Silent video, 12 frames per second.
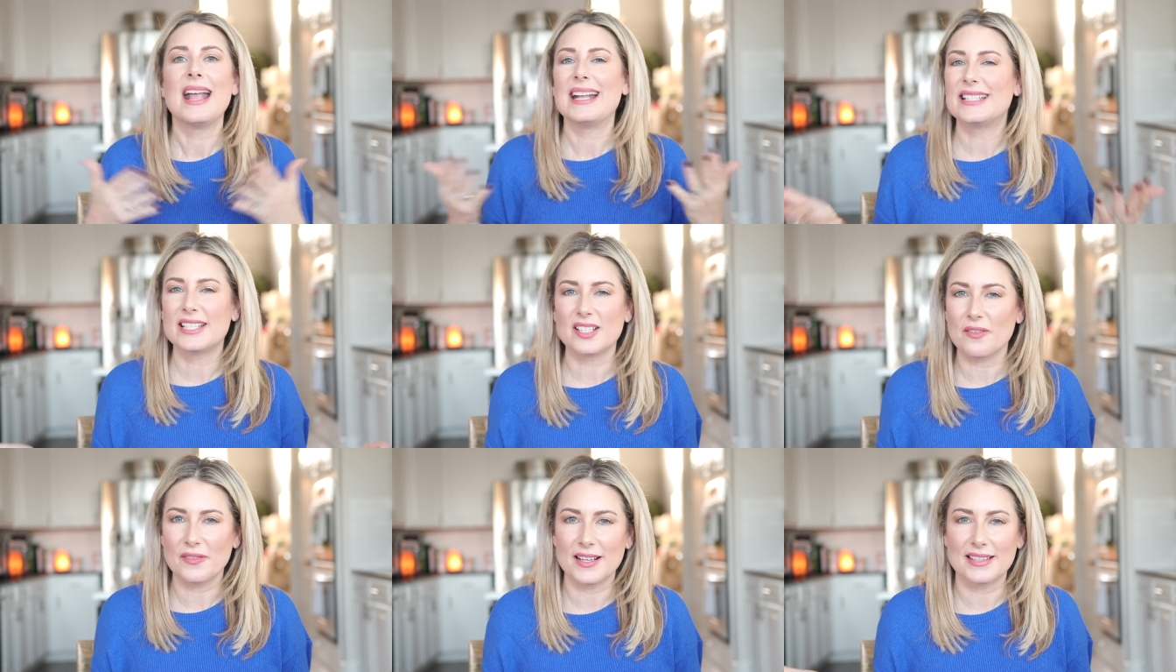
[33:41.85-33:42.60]
It's
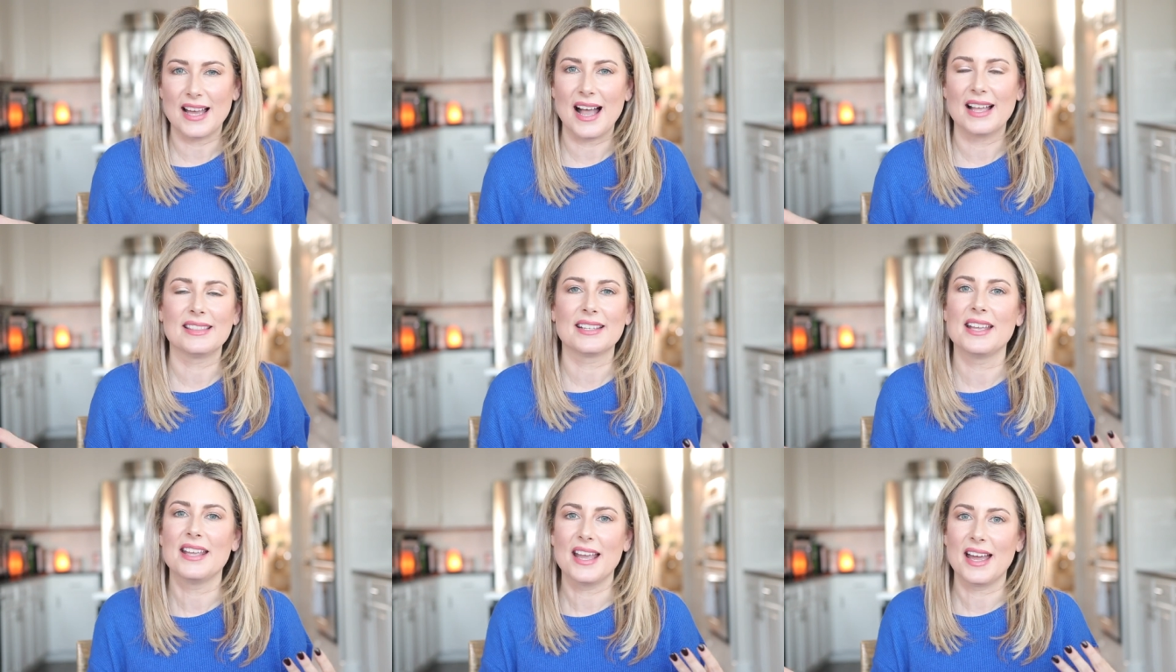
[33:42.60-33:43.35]
stuff like that
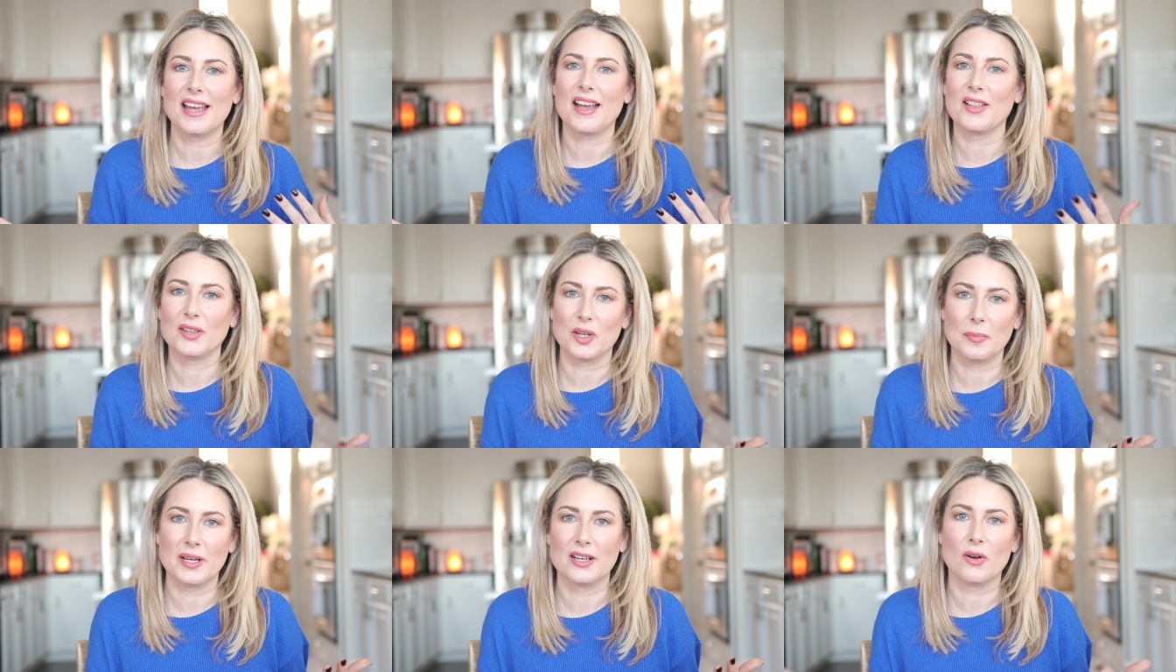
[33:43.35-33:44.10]
that can get a
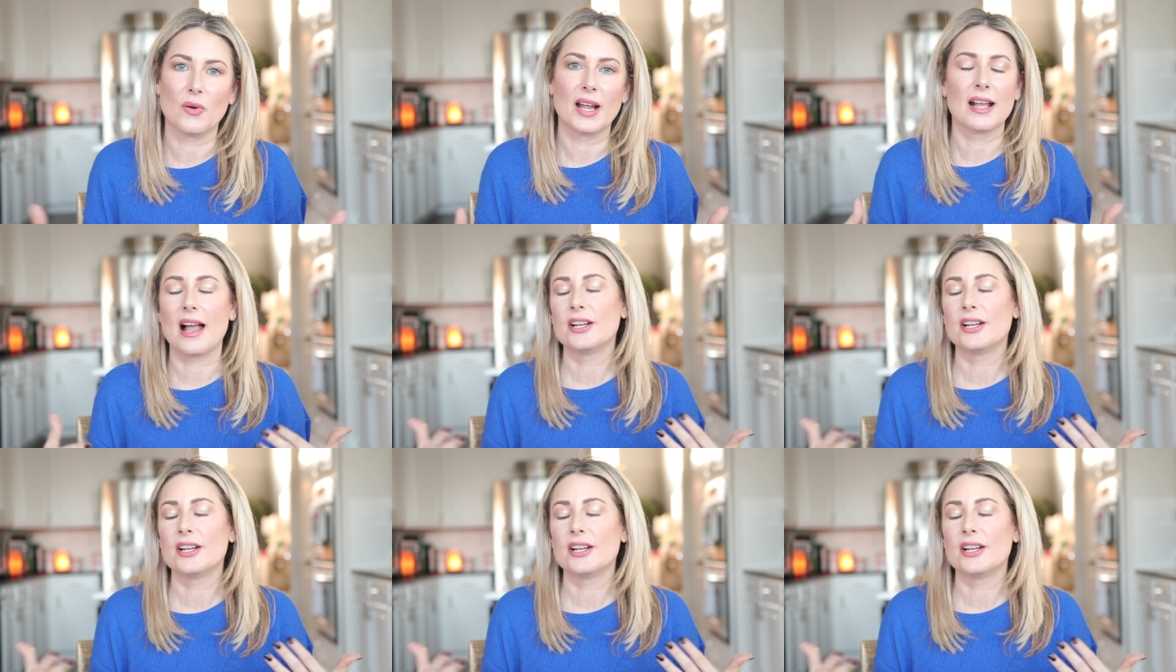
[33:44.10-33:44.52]
little bit annoying.